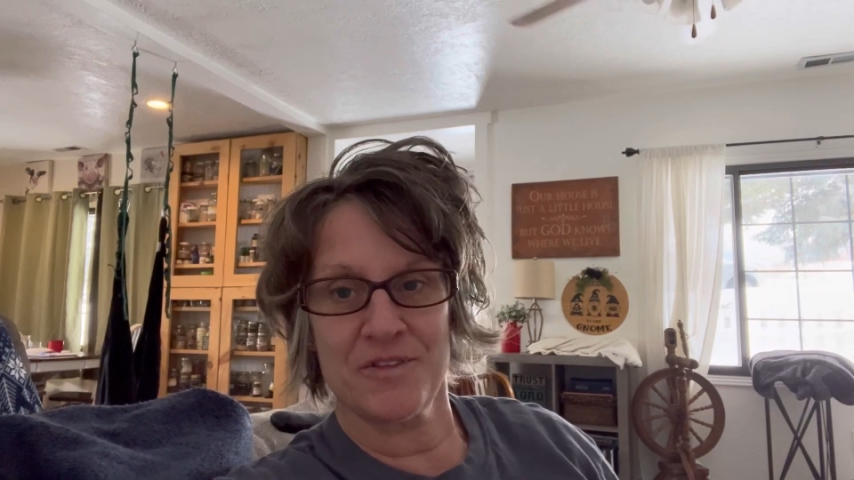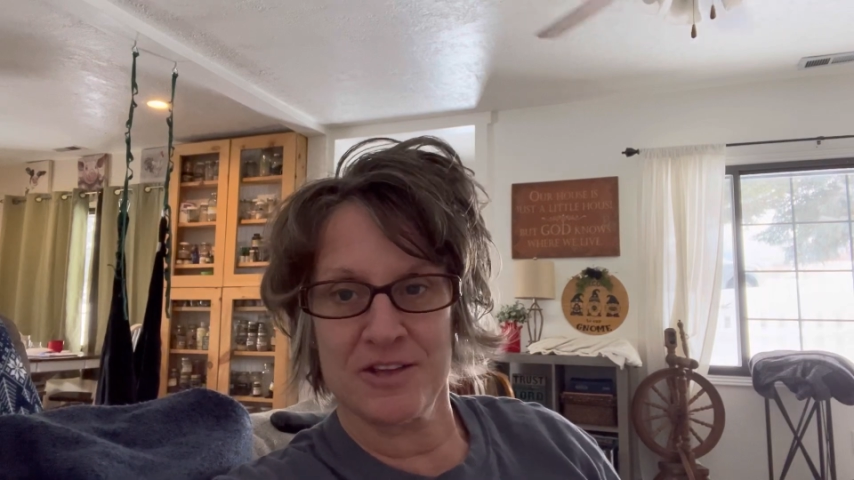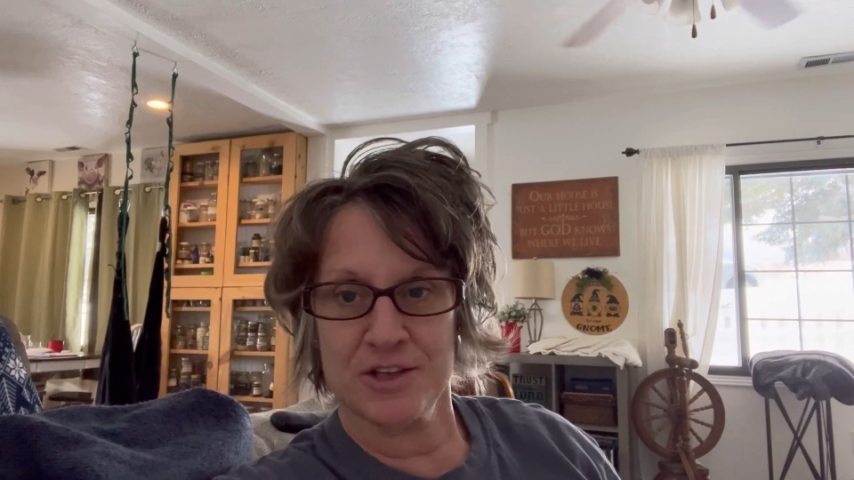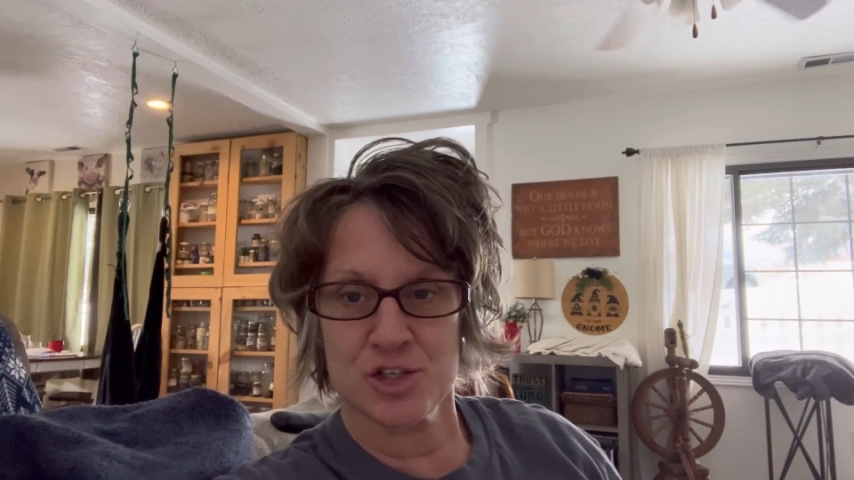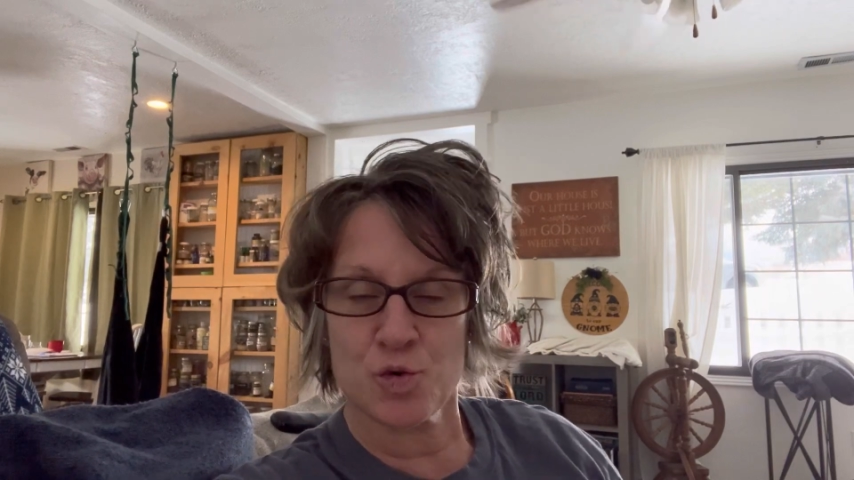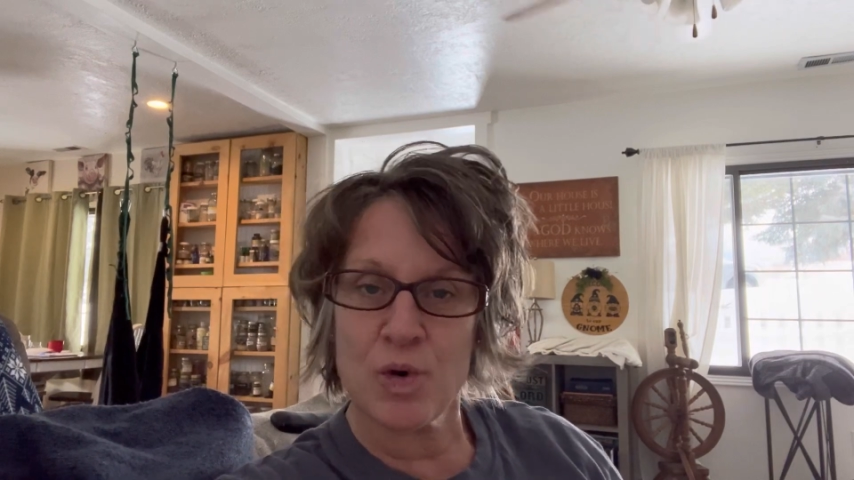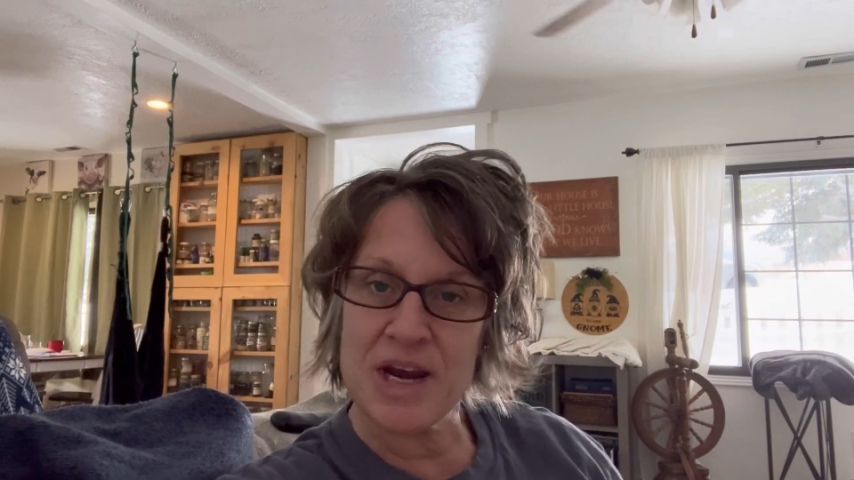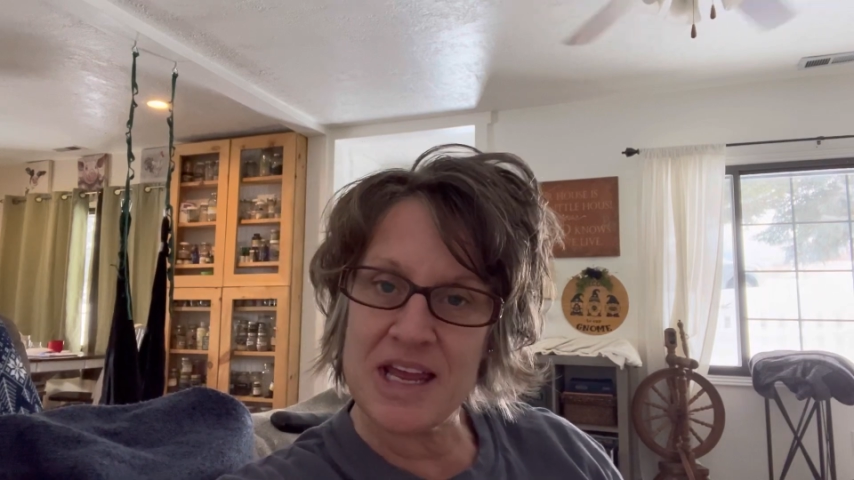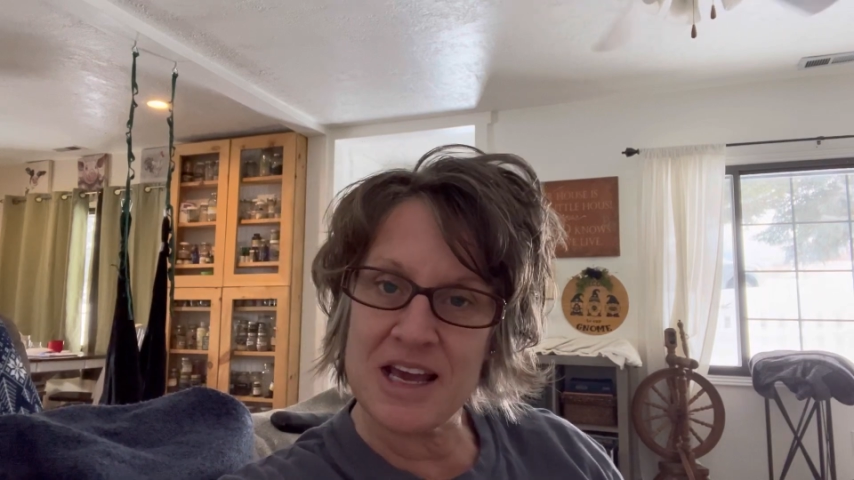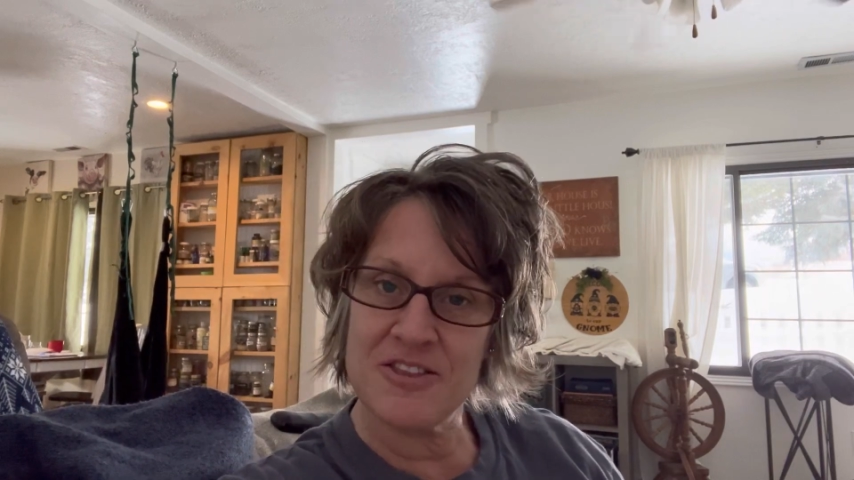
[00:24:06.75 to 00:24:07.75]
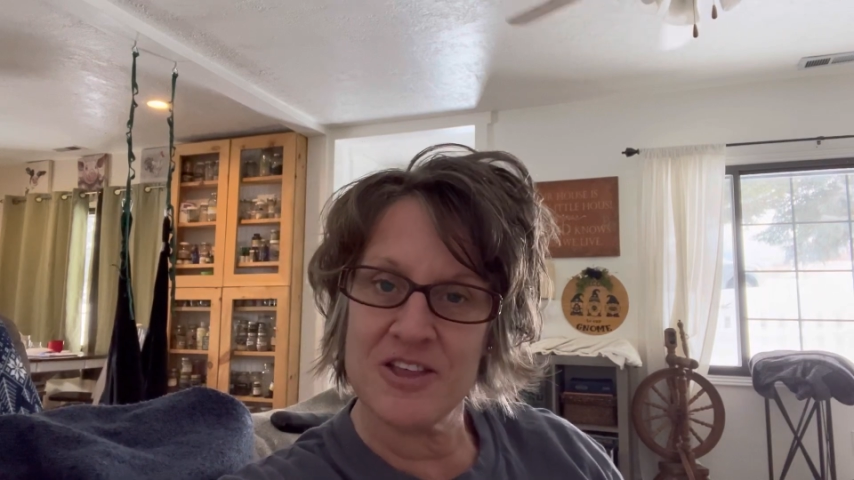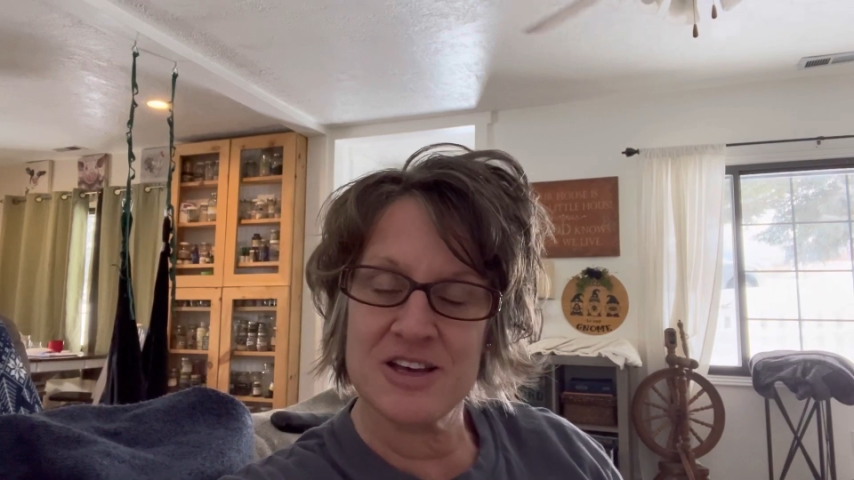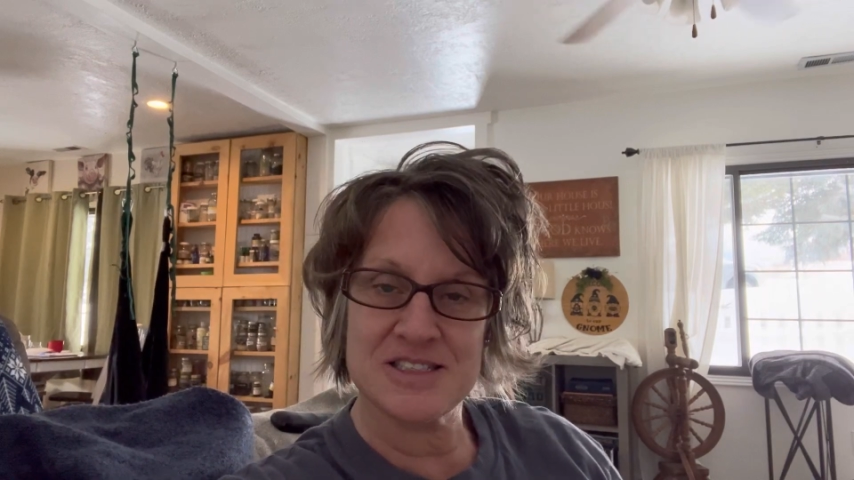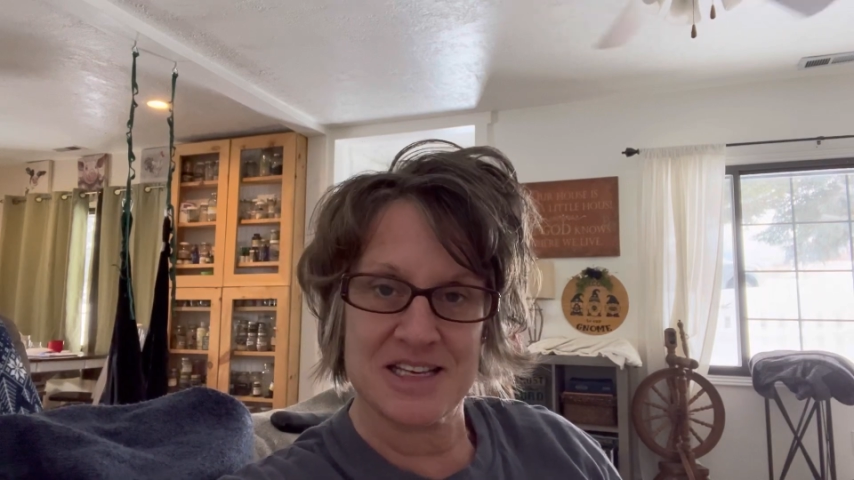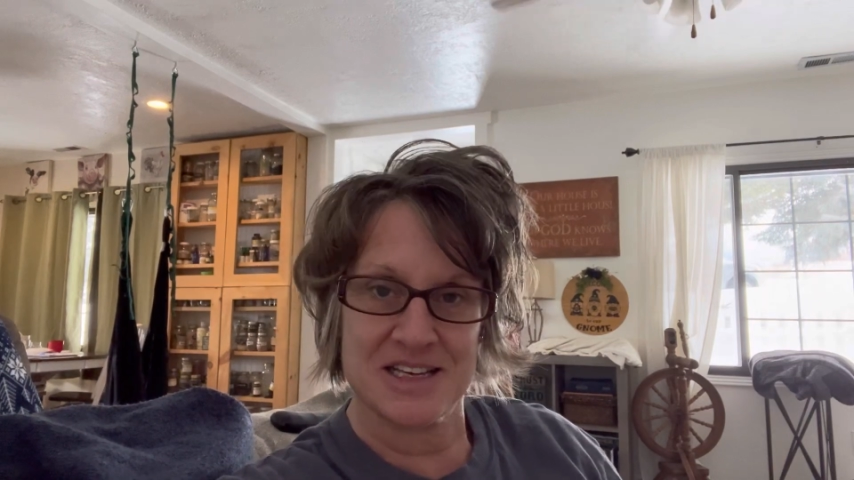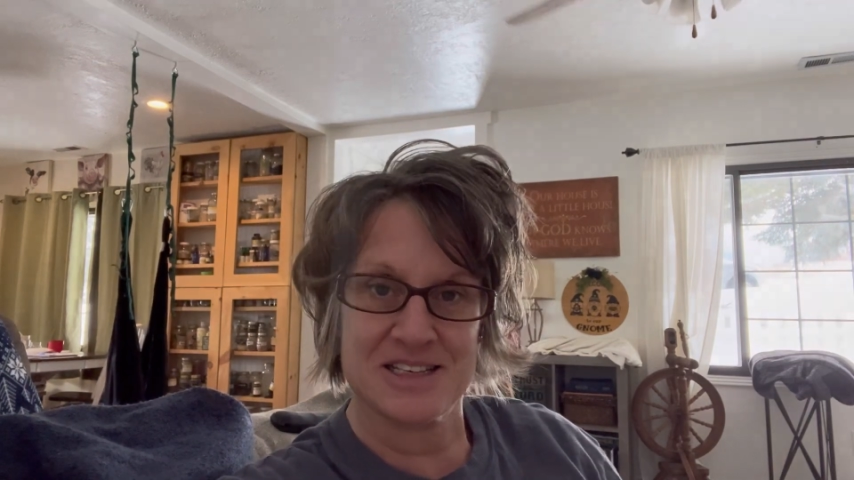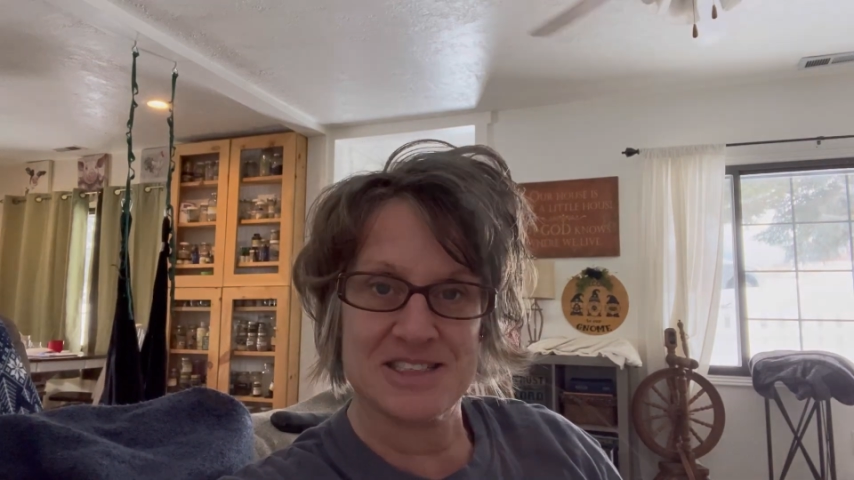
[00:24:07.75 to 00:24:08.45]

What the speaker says: and the 20th is the